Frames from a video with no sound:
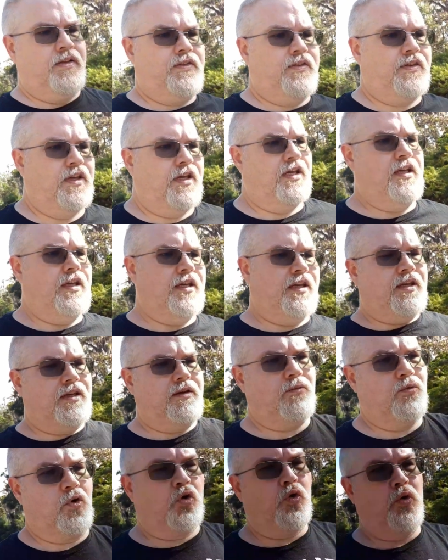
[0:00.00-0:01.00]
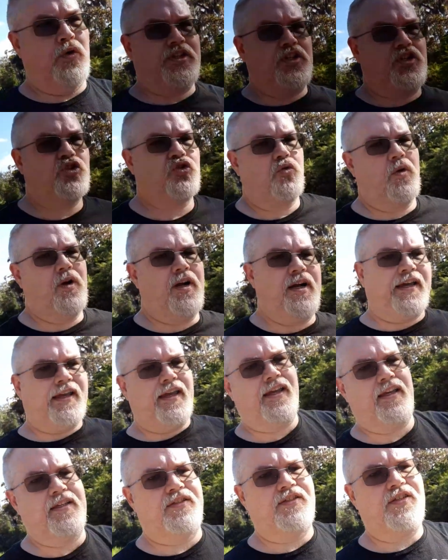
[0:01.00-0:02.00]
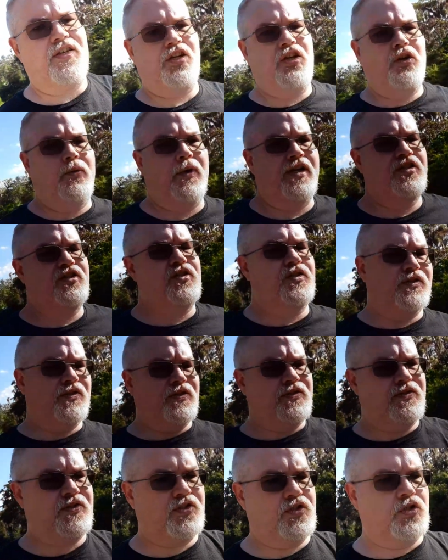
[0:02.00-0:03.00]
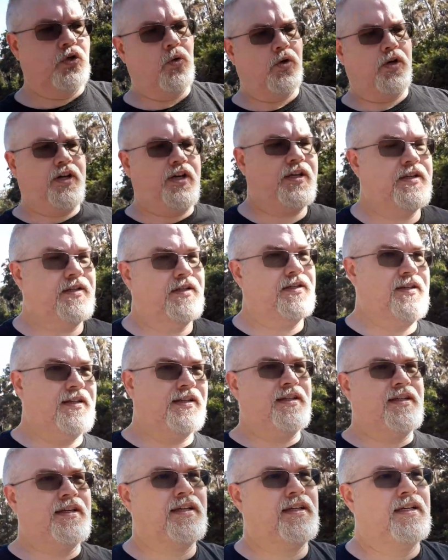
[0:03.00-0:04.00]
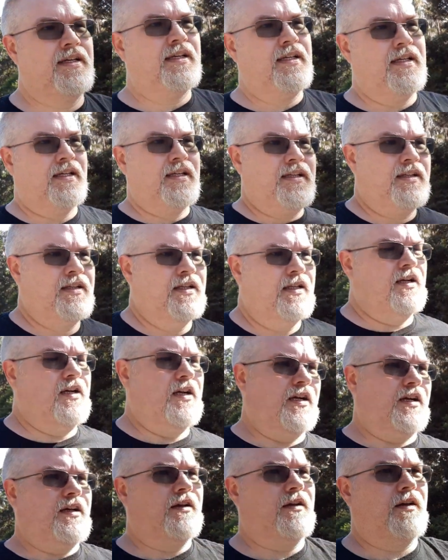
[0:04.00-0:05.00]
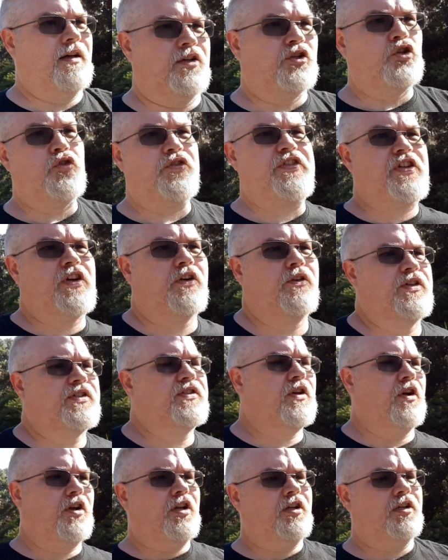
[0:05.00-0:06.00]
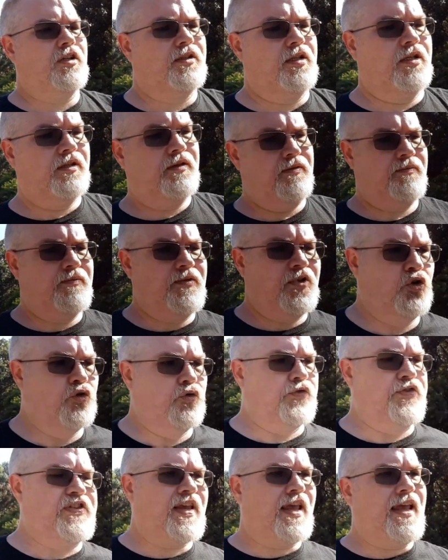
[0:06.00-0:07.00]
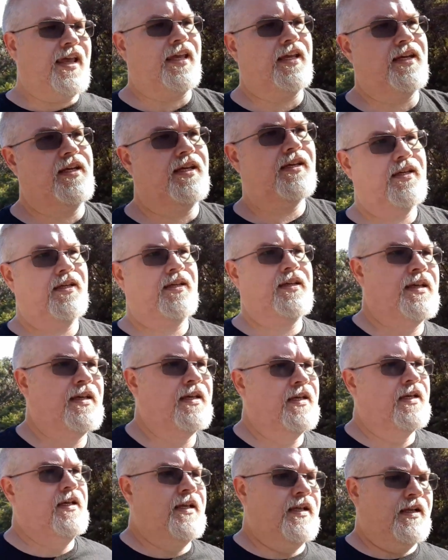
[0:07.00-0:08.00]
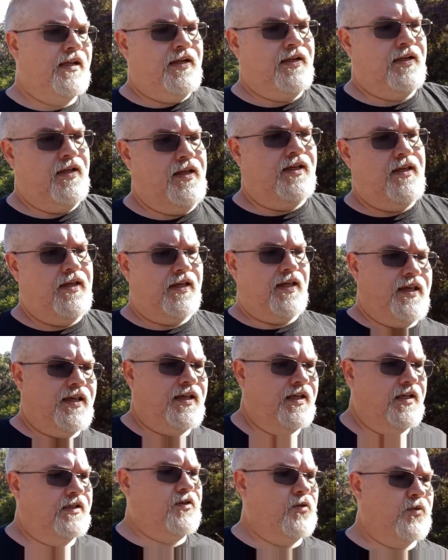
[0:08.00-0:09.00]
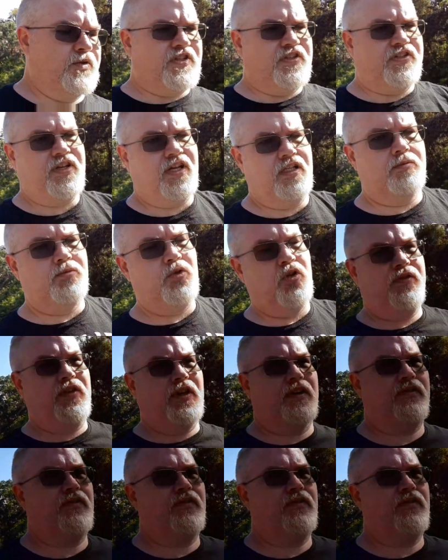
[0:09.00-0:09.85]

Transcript: they were going to try a continuation story, uh, a new series called Crusade. And there was a telemovie, I